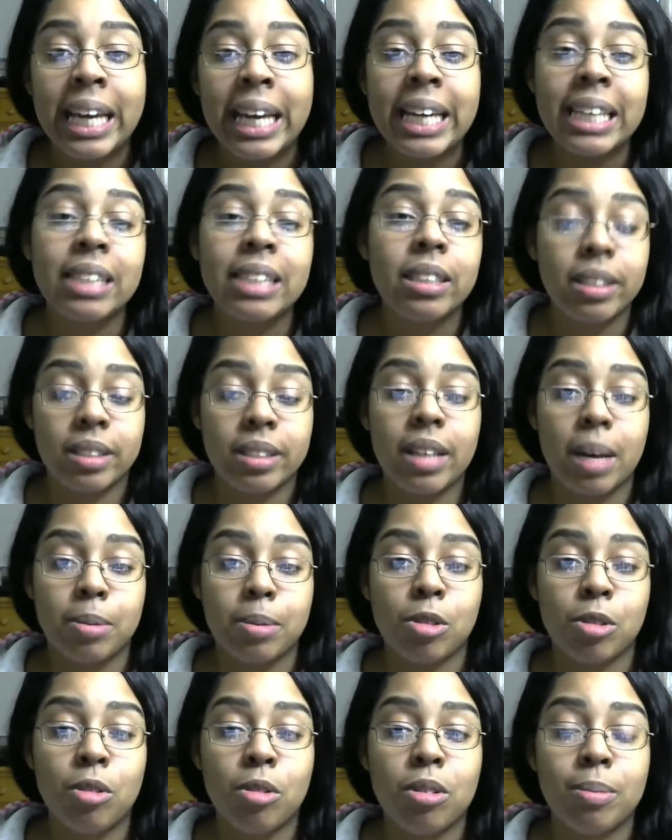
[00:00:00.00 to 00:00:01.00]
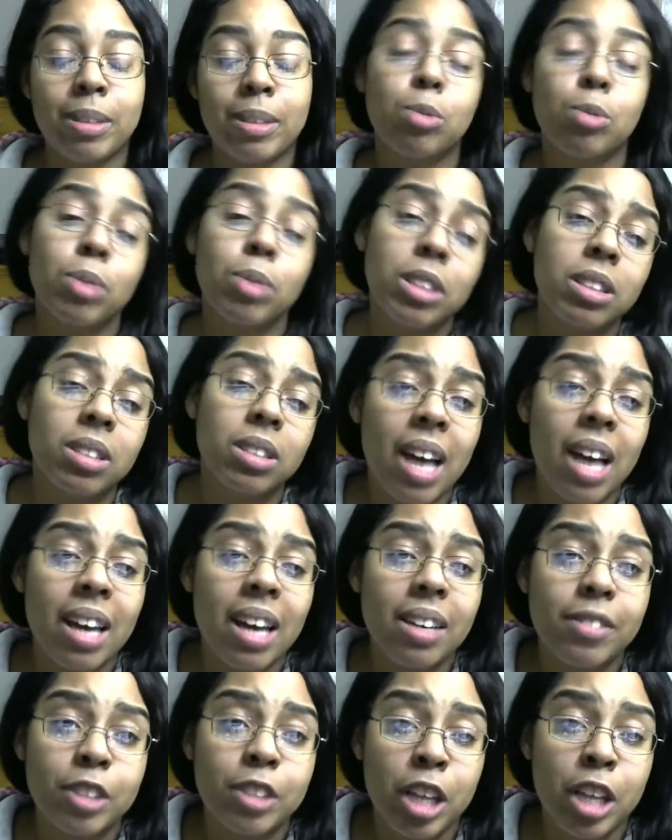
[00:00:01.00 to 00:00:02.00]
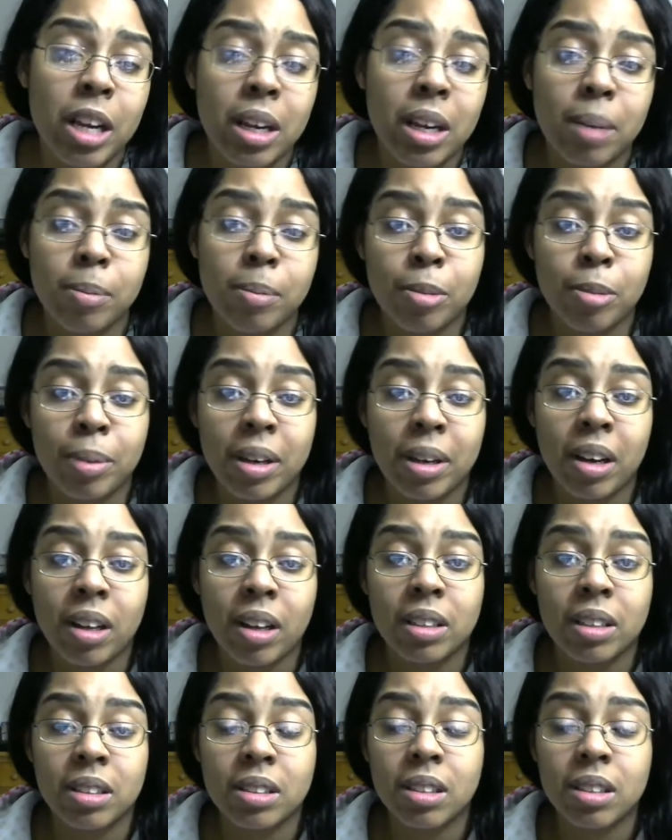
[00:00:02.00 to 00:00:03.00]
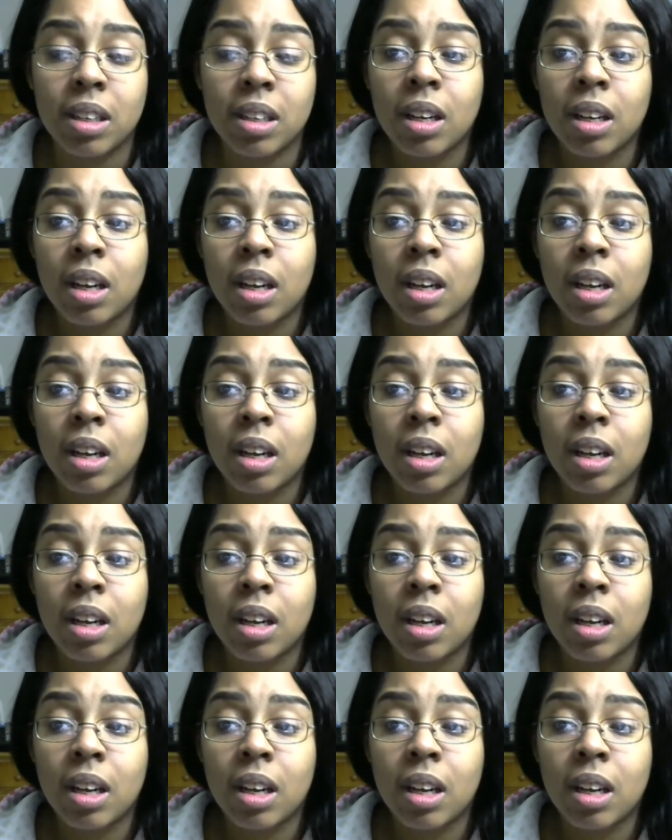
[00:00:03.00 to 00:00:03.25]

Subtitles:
in these types of tournaments, which is kind of a shame, to be honest.